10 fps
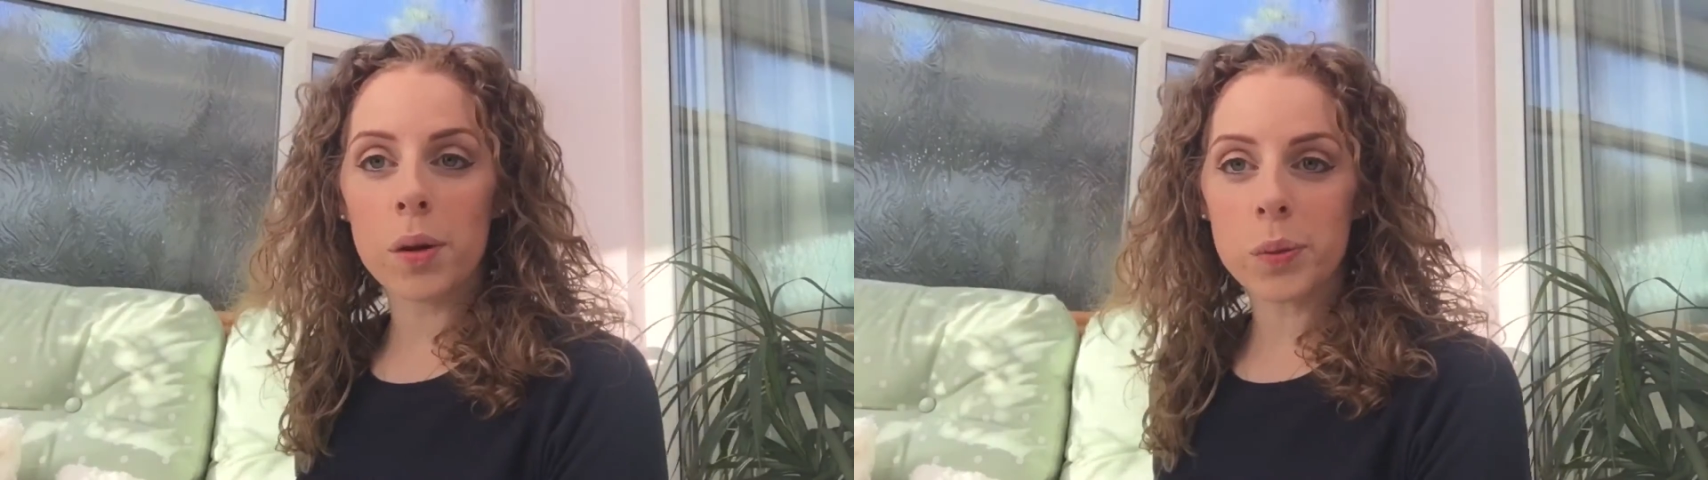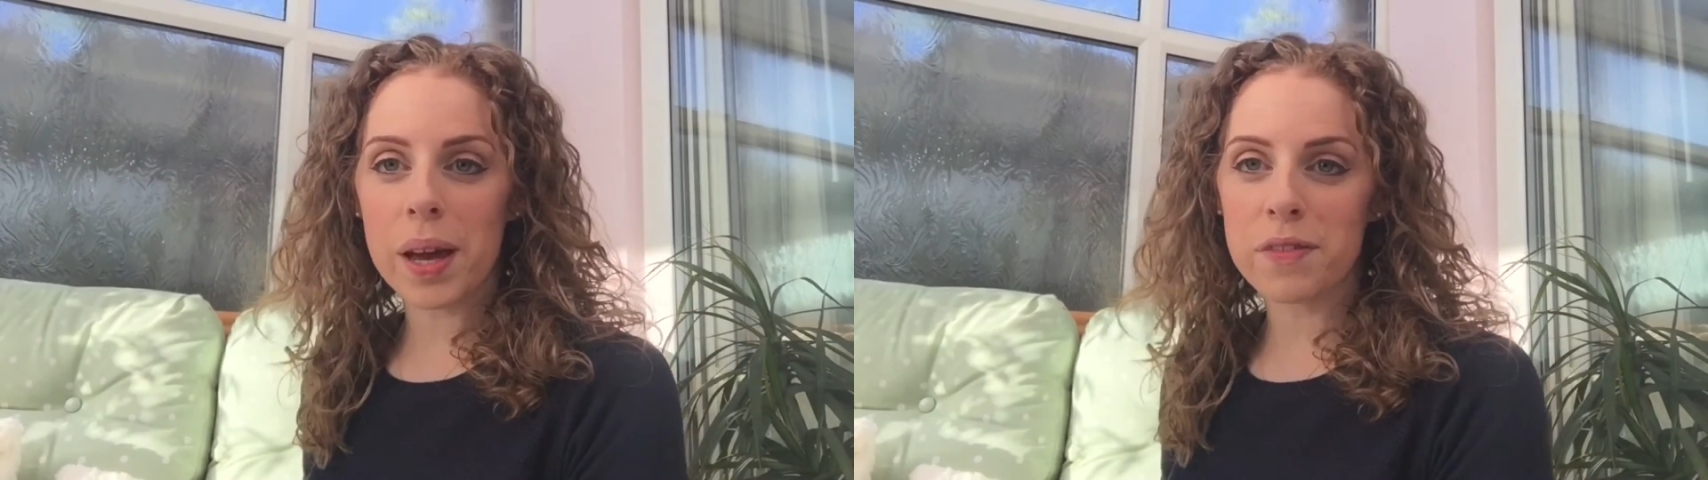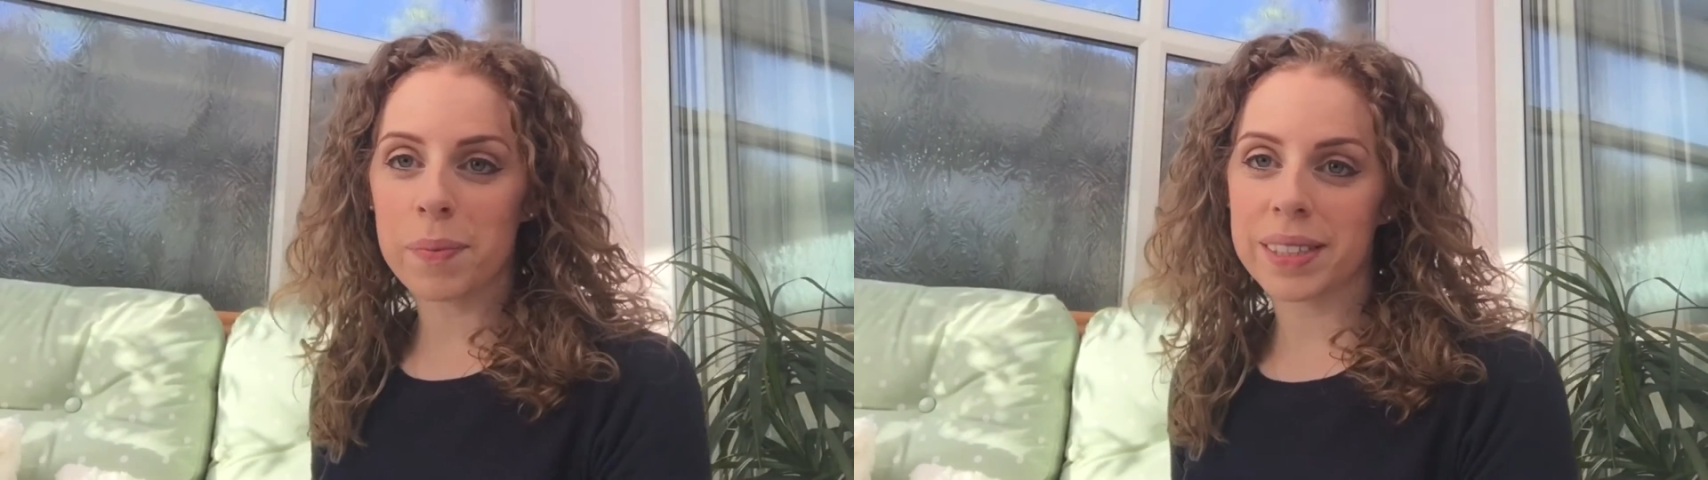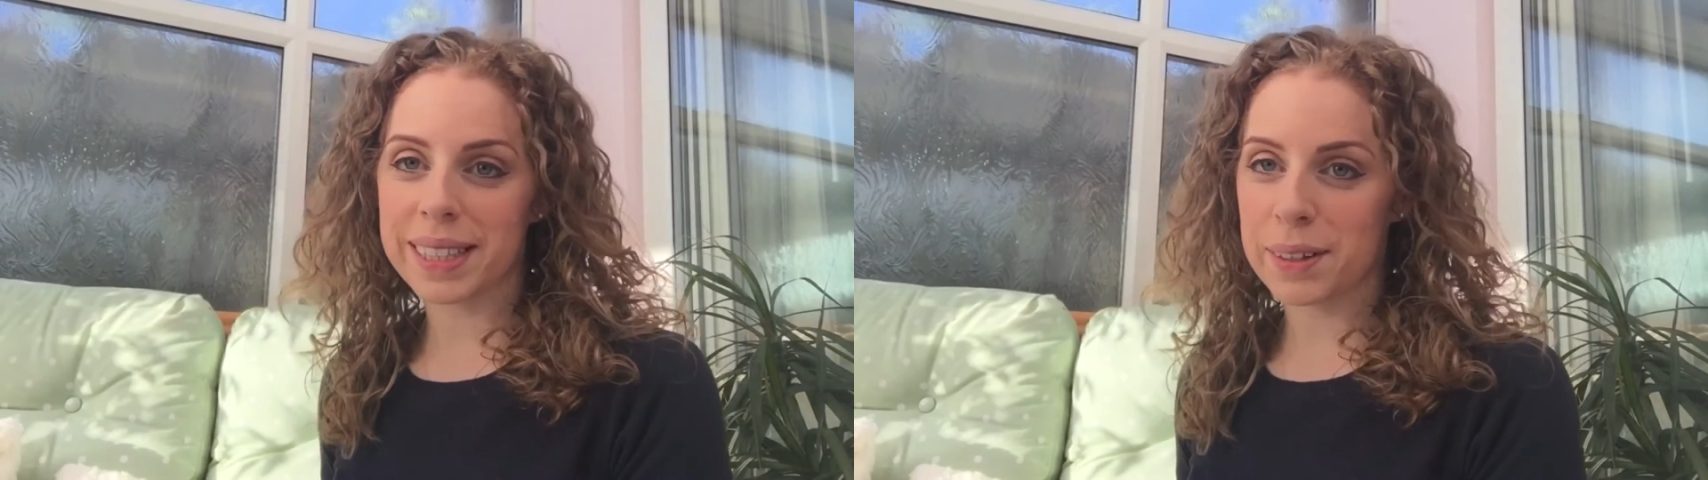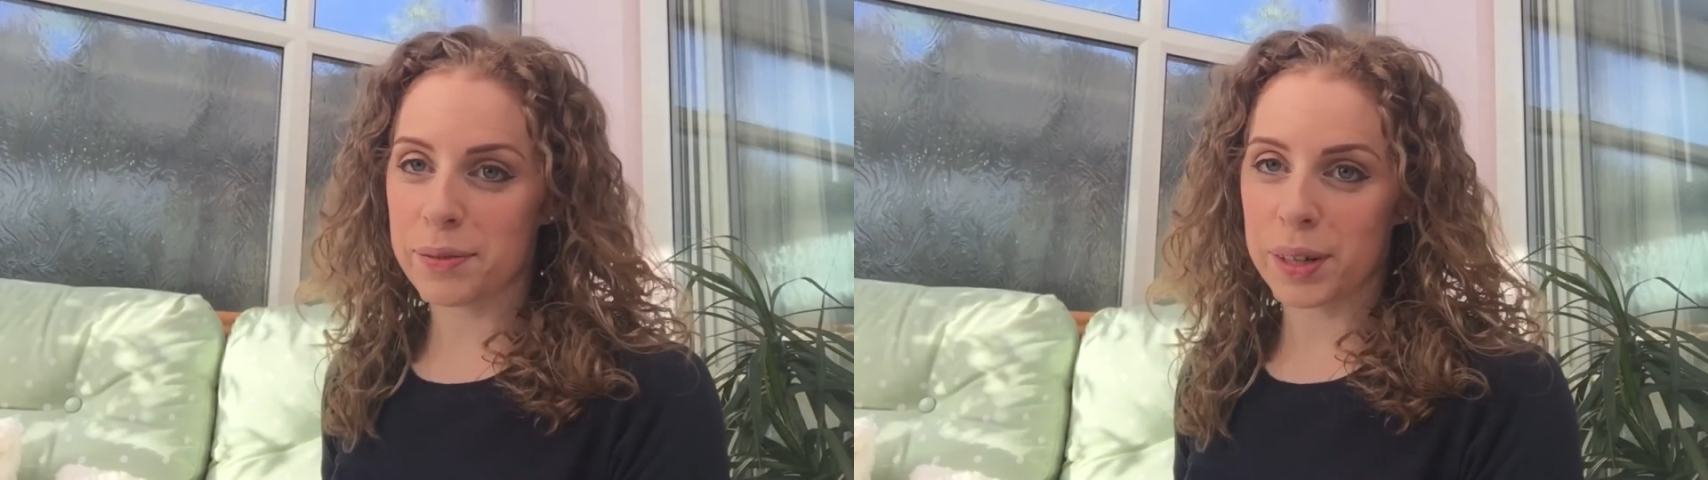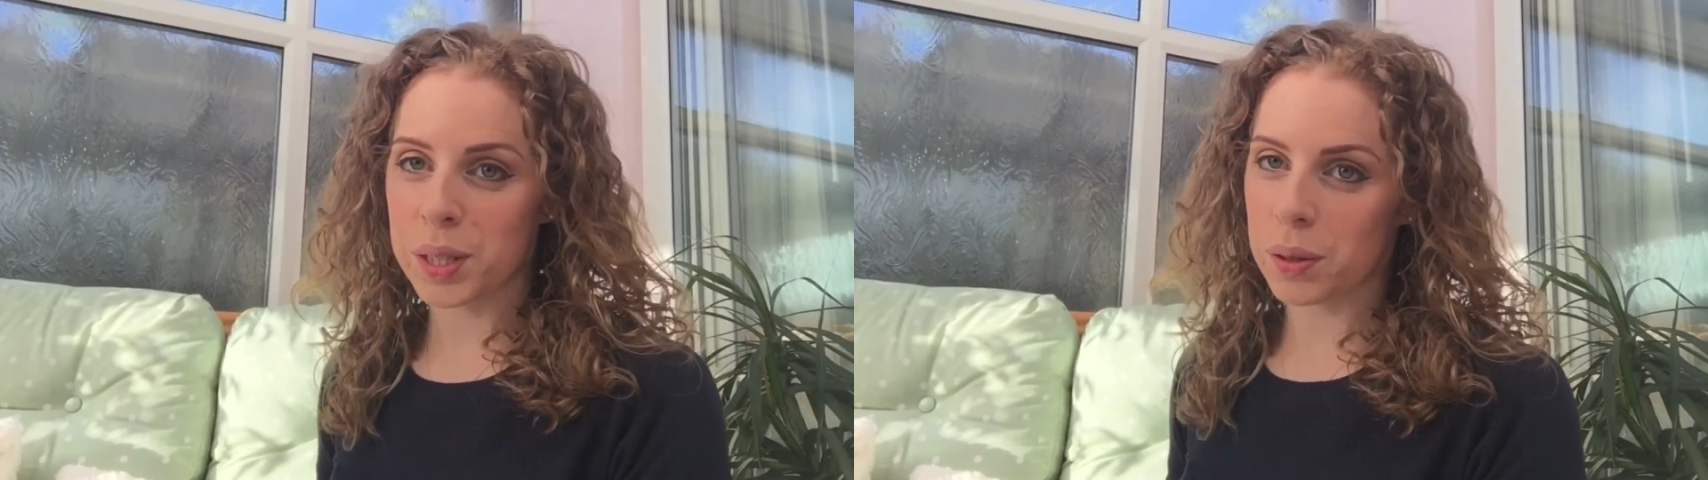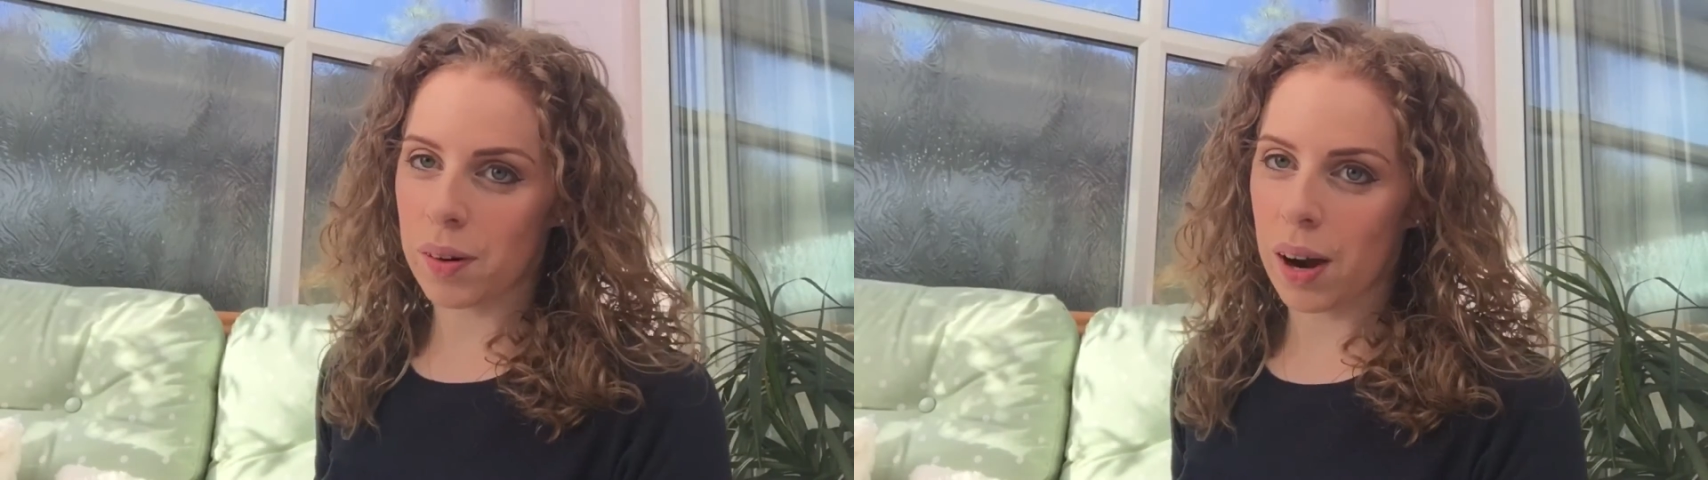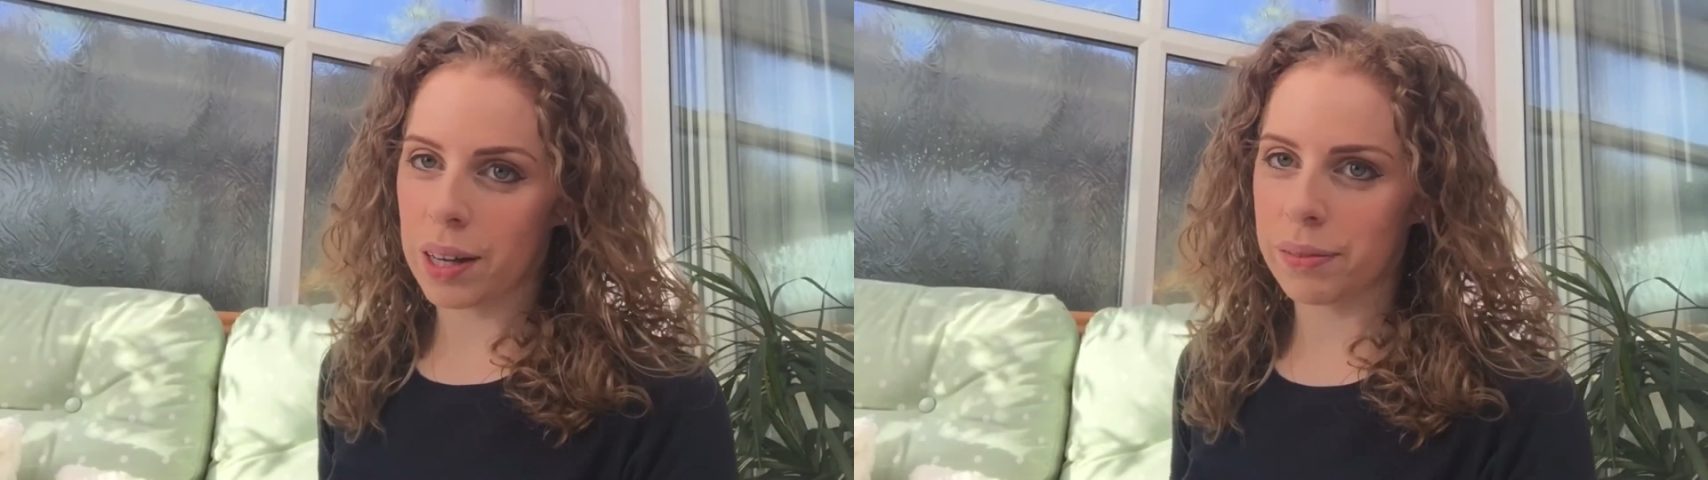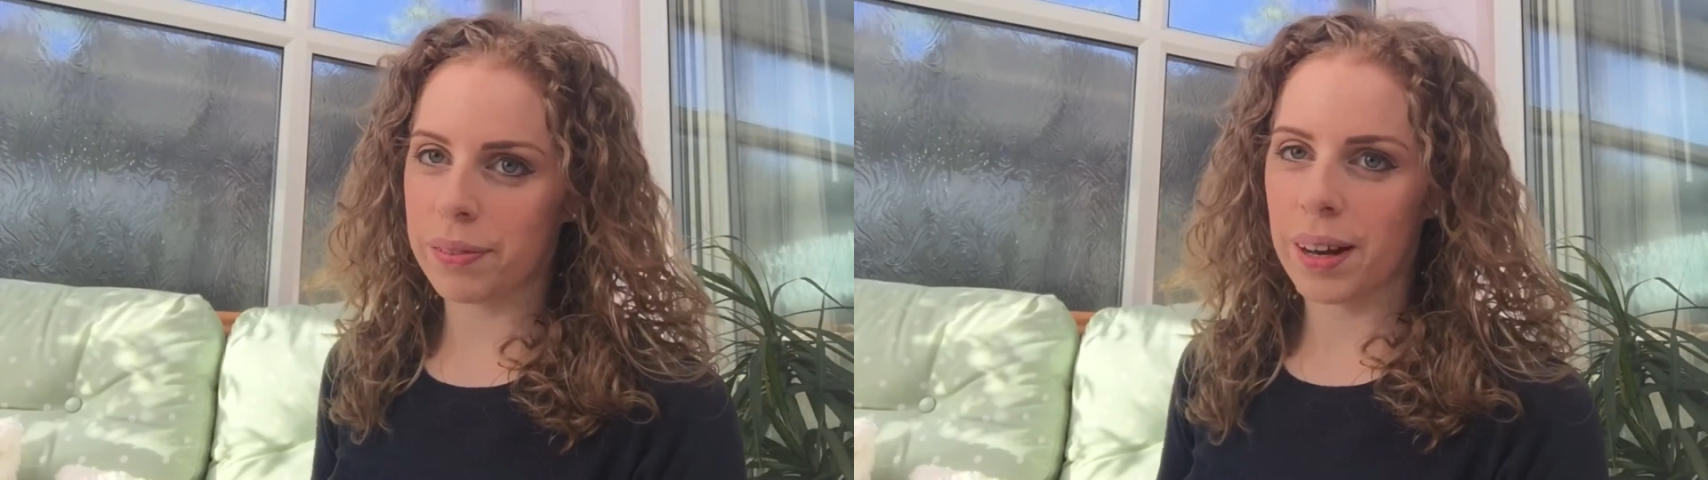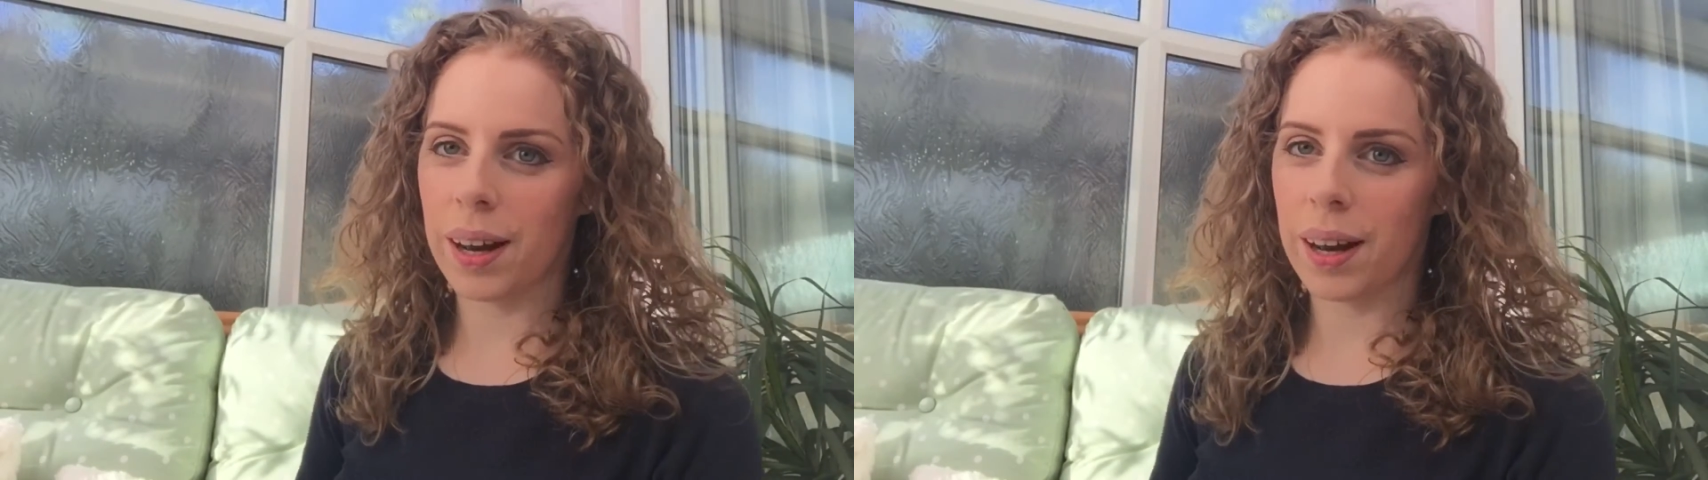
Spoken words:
I was waiting for my delivery to arrive,